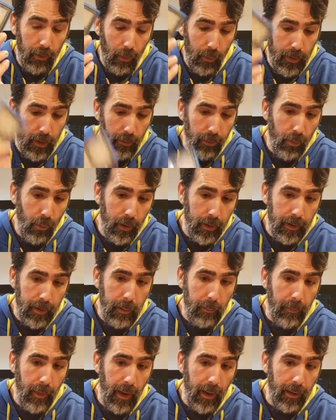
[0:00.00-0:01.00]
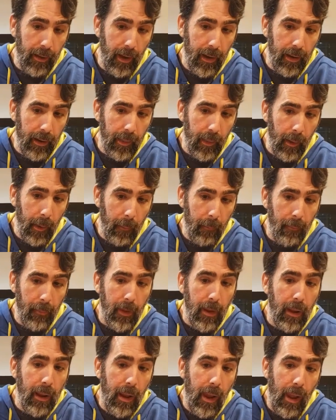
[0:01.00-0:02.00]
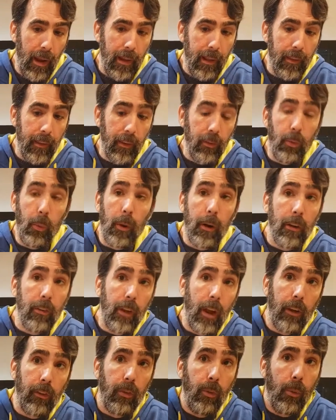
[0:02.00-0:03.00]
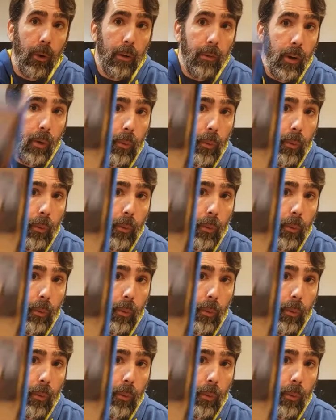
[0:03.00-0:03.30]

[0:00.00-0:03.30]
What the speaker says: so we definitely want to keep that guy in there. And then this one is actually one of